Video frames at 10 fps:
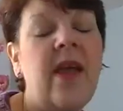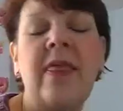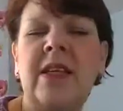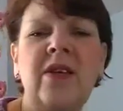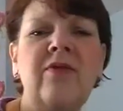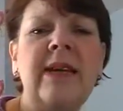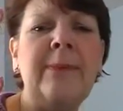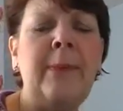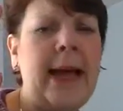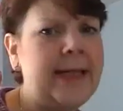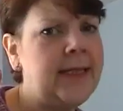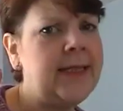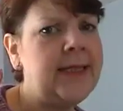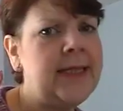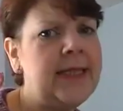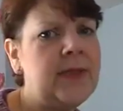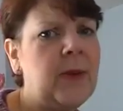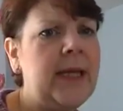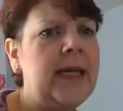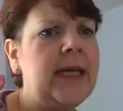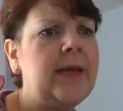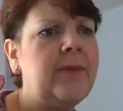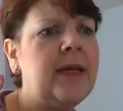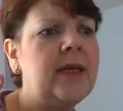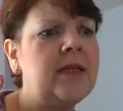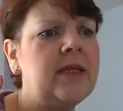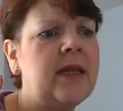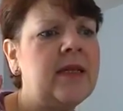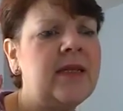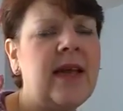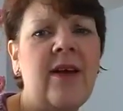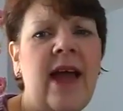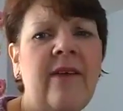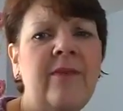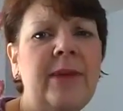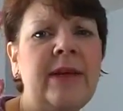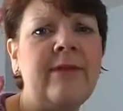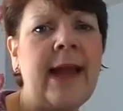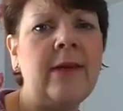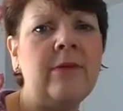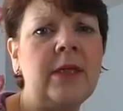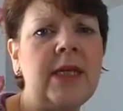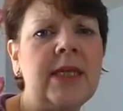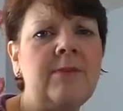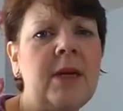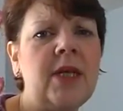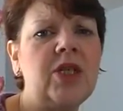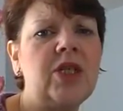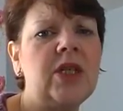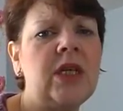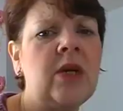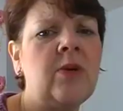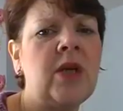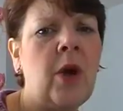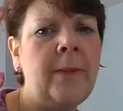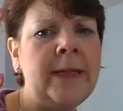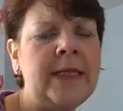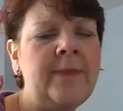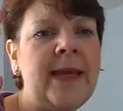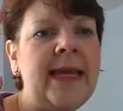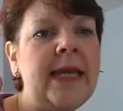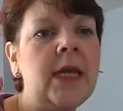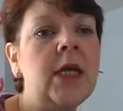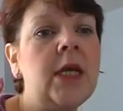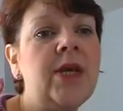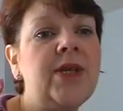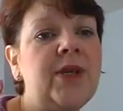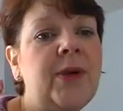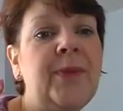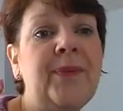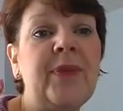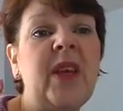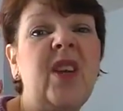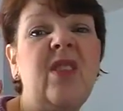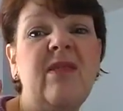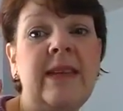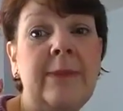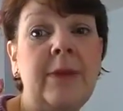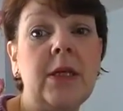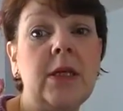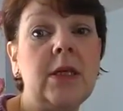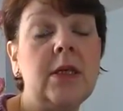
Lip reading: There's no really patterns this week because, as I say, I haven't been around as much as I was hoping to be, so not really much